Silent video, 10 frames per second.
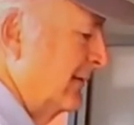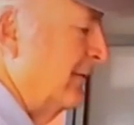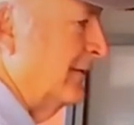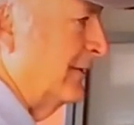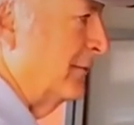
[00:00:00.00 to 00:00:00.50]

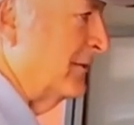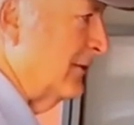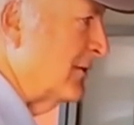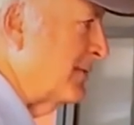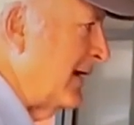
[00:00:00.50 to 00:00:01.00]
Did you get any
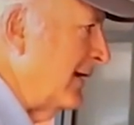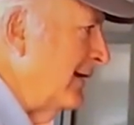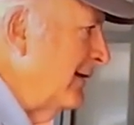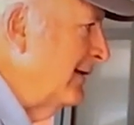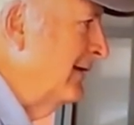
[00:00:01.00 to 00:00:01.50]
results back
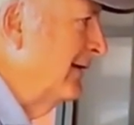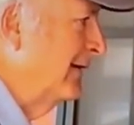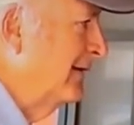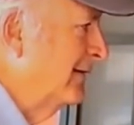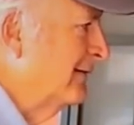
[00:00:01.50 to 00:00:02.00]
yet? No.
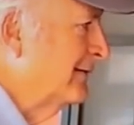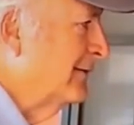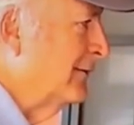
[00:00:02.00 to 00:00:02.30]
Still